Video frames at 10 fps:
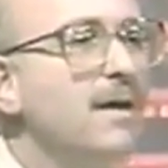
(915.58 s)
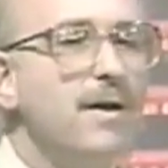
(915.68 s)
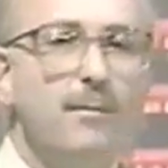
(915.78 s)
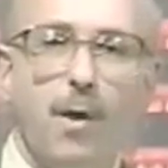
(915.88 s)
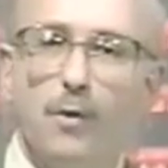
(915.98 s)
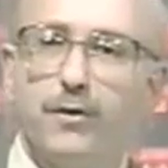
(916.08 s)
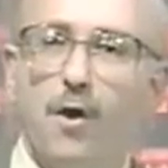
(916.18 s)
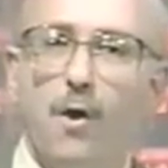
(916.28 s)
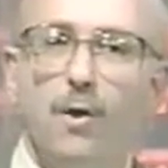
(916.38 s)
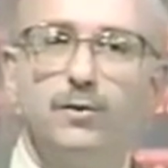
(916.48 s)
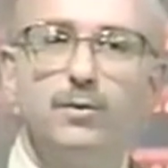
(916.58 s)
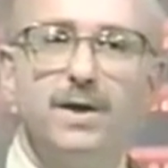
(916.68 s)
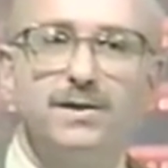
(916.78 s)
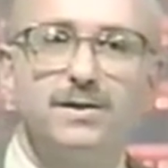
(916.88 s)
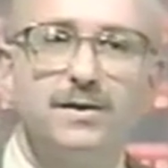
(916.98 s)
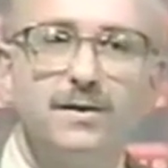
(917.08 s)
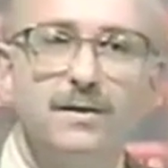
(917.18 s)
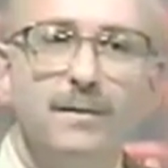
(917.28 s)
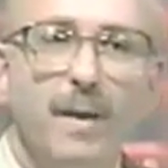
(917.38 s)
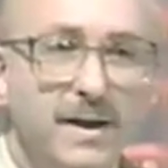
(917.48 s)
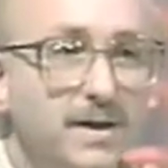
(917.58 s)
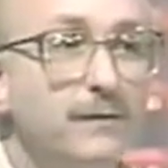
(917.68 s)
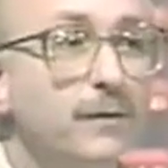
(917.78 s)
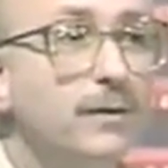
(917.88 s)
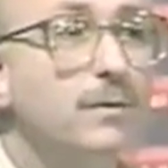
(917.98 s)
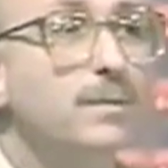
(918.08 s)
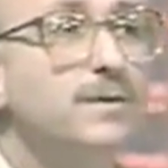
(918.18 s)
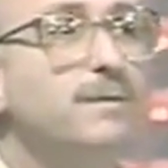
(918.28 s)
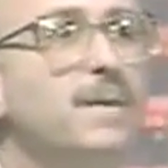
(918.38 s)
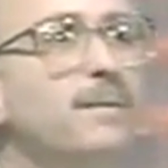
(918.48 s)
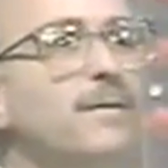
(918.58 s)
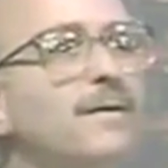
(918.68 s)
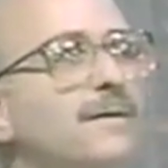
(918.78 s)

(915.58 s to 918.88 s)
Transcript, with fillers: They're both called risk by different groups of people.